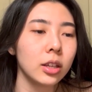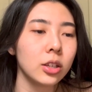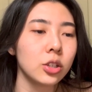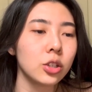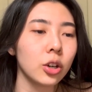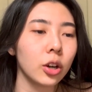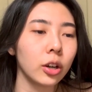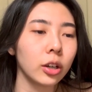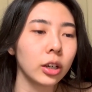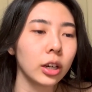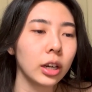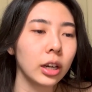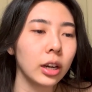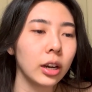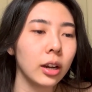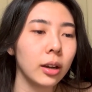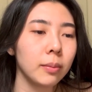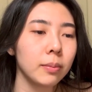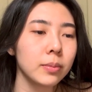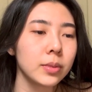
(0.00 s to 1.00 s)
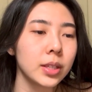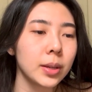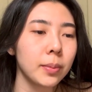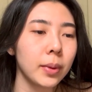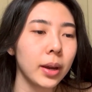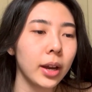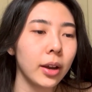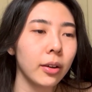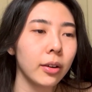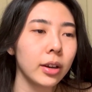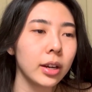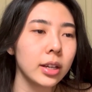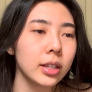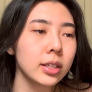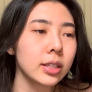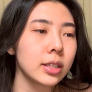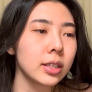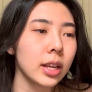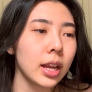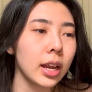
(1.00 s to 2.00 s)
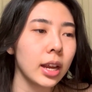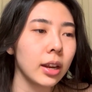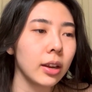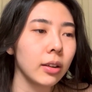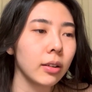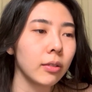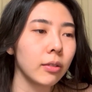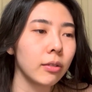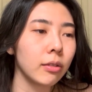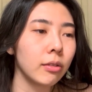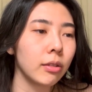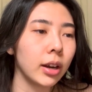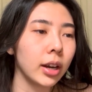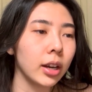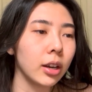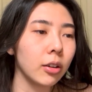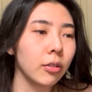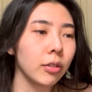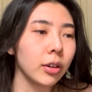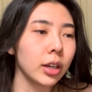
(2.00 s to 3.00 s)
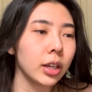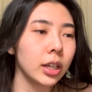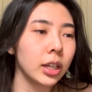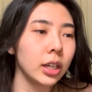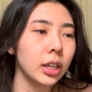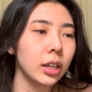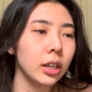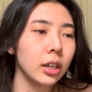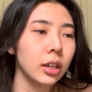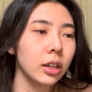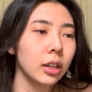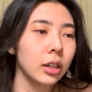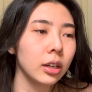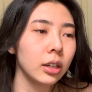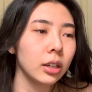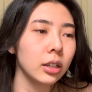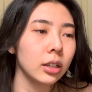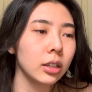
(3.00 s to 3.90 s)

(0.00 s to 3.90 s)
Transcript: darkening up some areas, say right over here,